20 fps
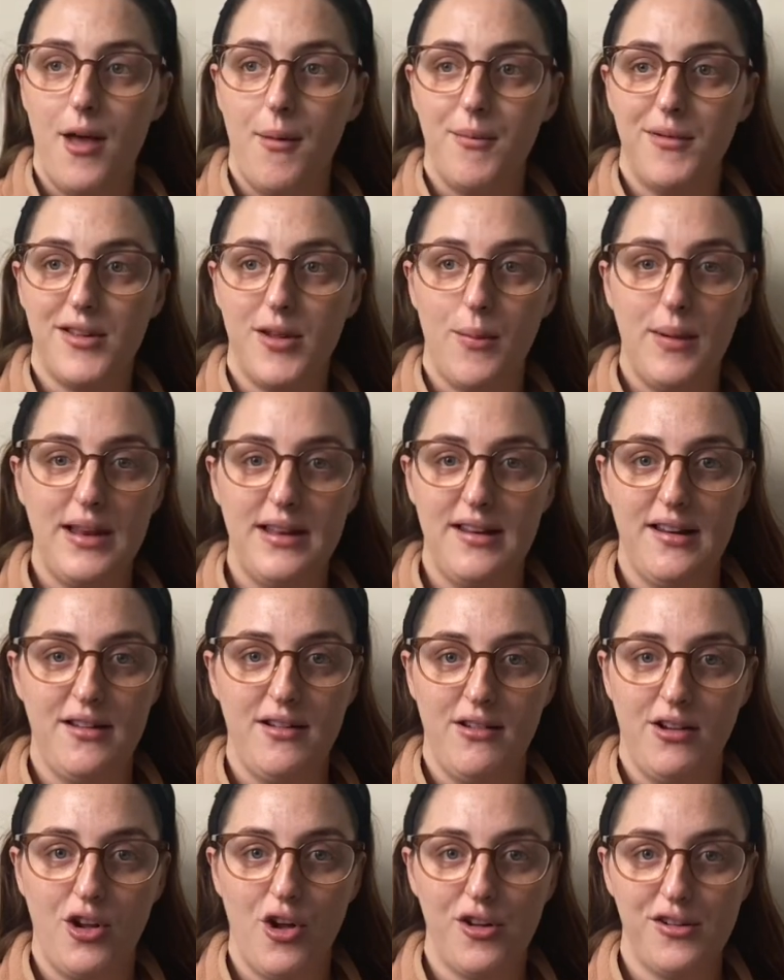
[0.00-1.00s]
so it
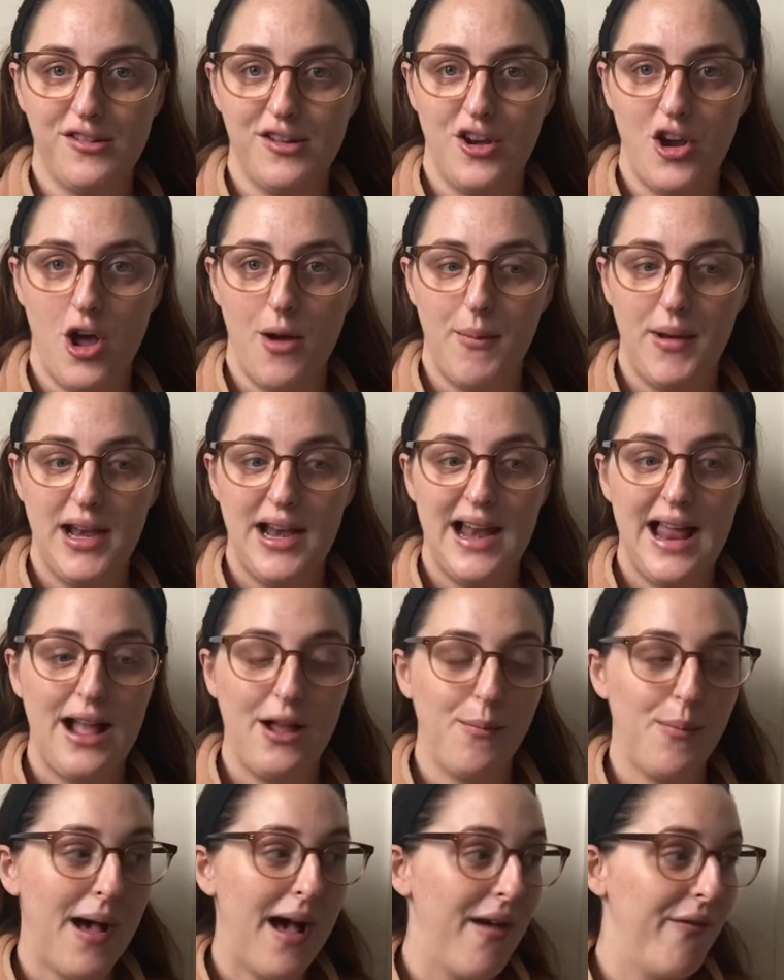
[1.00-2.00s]
didn't cost an arm and a leg,
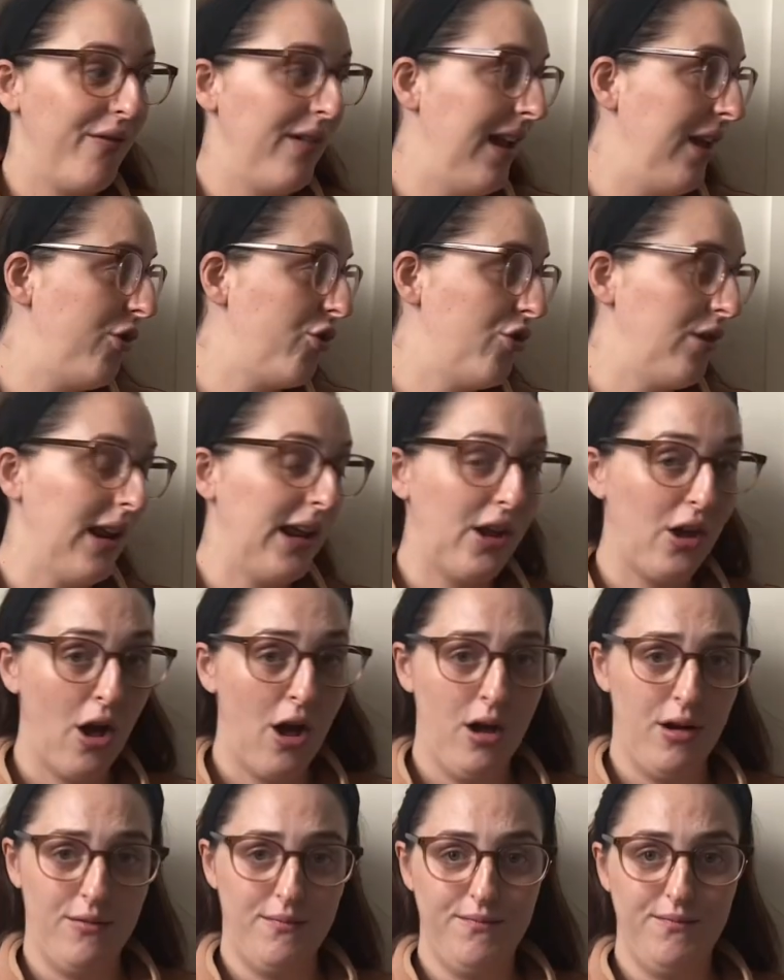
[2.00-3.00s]
but I've literally
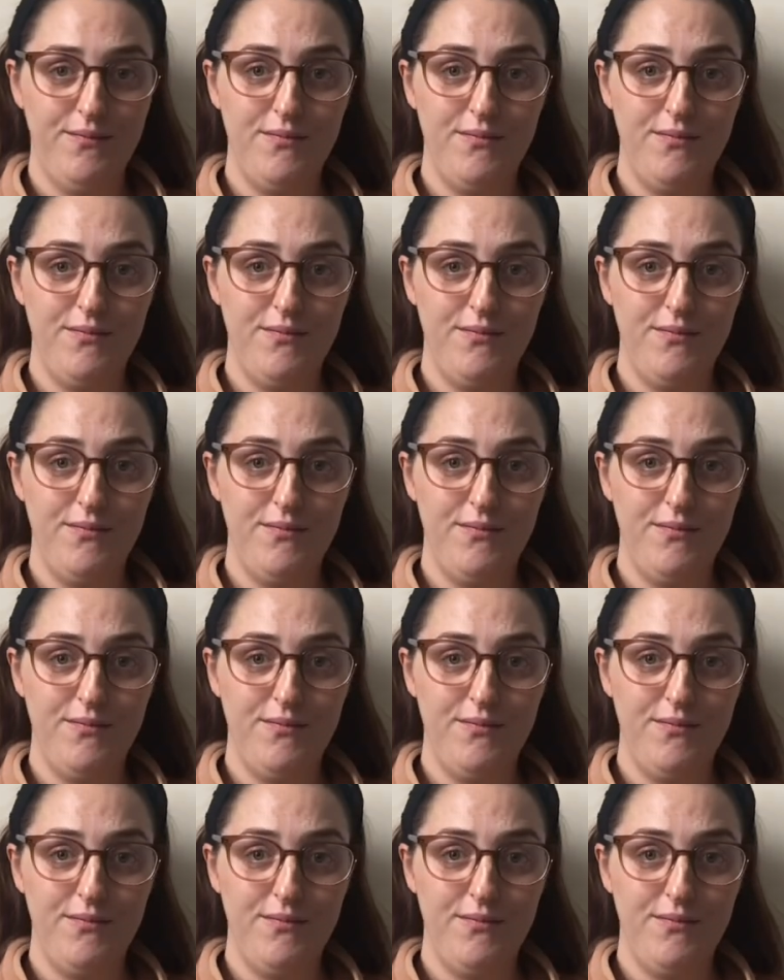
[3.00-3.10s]
got